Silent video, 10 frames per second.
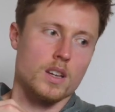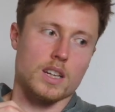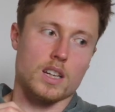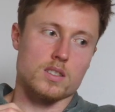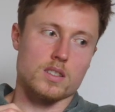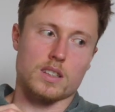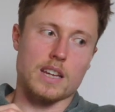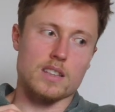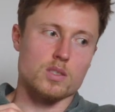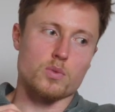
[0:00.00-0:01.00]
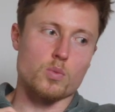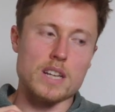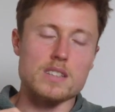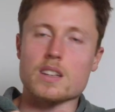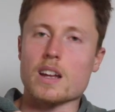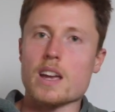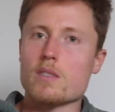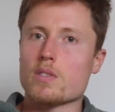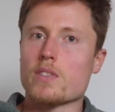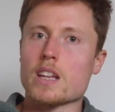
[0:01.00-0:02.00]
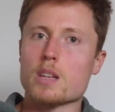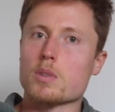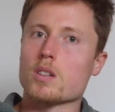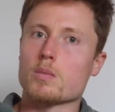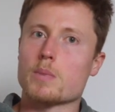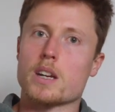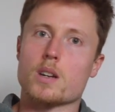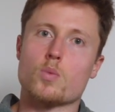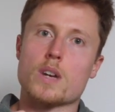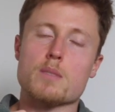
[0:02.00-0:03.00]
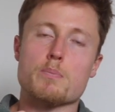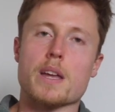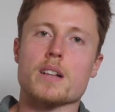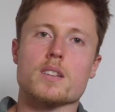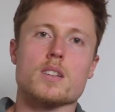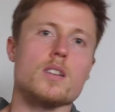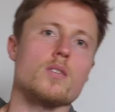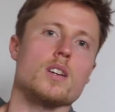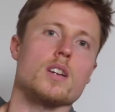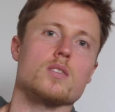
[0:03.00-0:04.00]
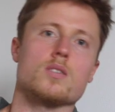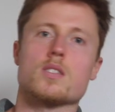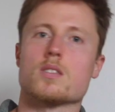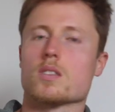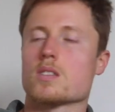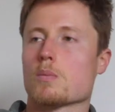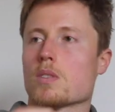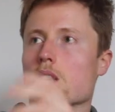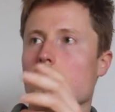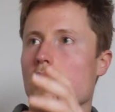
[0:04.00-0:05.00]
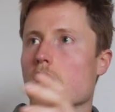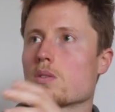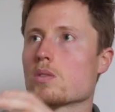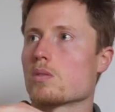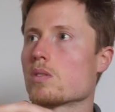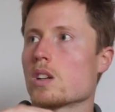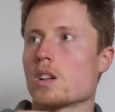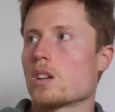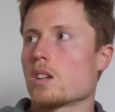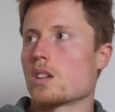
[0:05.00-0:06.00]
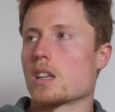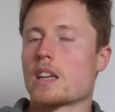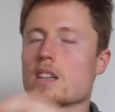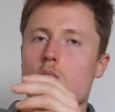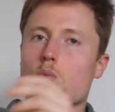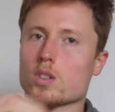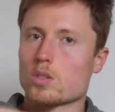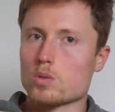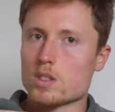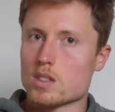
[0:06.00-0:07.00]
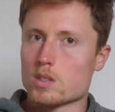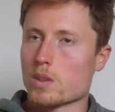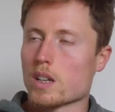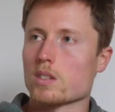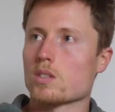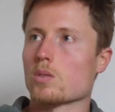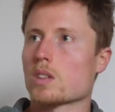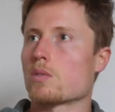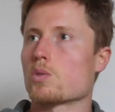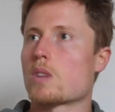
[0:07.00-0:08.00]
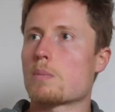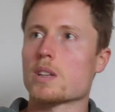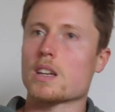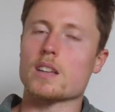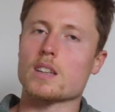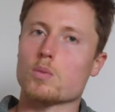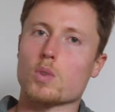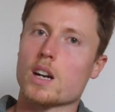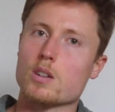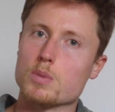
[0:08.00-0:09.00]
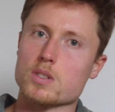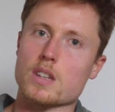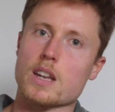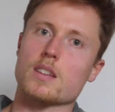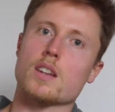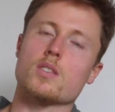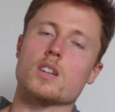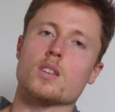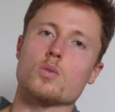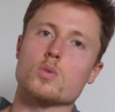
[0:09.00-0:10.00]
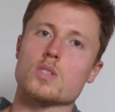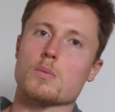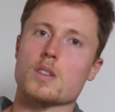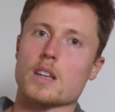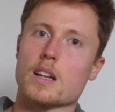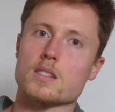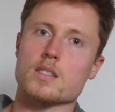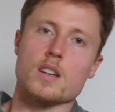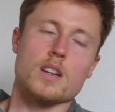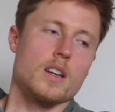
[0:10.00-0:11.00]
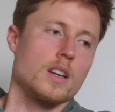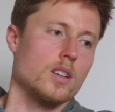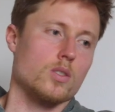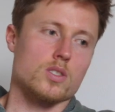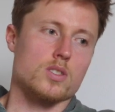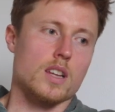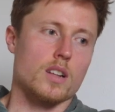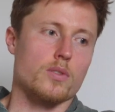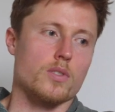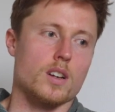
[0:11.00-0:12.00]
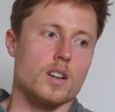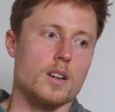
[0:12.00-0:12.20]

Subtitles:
kinds of weights that I have available on my weight belt here. Yeah, so this is not something that you have to, in case you want to do this as well, you don't have to replicate that 100%. Yeah, you can do something else yourself.